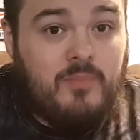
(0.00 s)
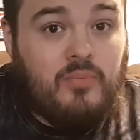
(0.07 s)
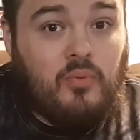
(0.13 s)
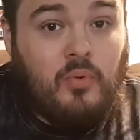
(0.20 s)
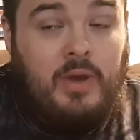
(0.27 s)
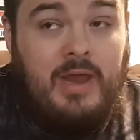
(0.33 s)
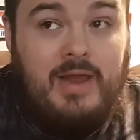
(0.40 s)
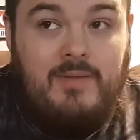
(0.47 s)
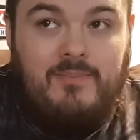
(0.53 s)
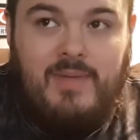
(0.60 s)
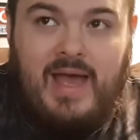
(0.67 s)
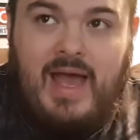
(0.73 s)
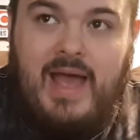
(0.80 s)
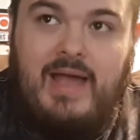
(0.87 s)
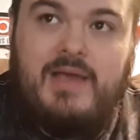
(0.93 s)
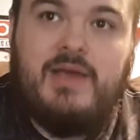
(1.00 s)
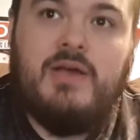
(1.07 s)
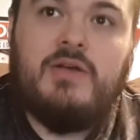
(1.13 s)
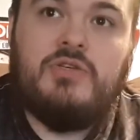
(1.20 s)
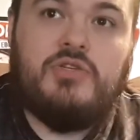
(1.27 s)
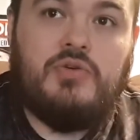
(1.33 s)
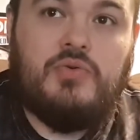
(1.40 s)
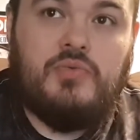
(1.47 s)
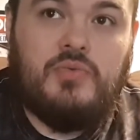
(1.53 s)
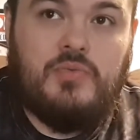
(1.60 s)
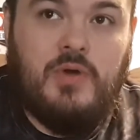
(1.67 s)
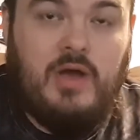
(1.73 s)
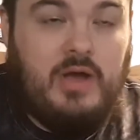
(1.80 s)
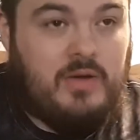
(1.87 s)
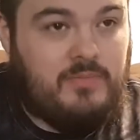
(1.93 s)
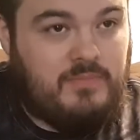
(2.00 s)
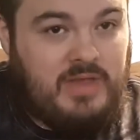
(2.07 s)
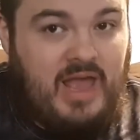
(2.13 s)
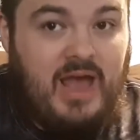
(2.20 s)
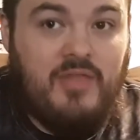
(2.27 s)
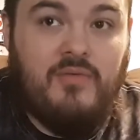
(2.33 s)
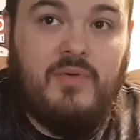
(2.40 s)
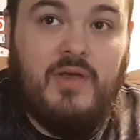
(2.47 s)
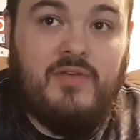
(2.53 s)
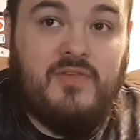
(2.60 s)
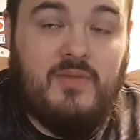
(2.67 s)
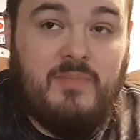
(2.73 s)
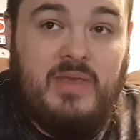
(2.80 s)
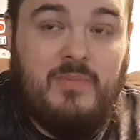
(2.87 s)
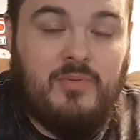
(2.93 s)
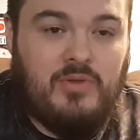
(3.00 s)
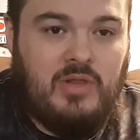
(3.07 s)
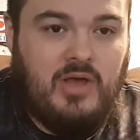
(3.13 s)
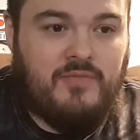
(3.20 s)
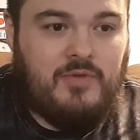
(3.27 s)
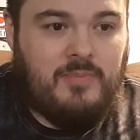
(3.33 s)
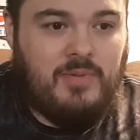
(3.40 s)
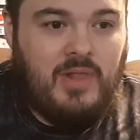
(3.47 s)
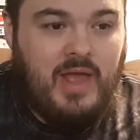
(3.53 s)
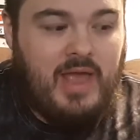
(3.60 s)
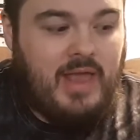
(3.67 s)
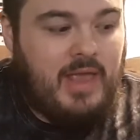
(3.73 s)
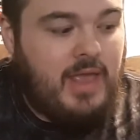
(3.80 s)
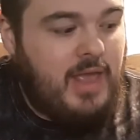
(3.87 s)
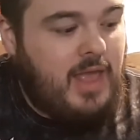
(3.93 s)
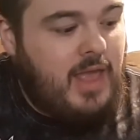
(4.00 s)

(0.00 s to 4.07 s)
bring back to uh, gatherings that people love to play,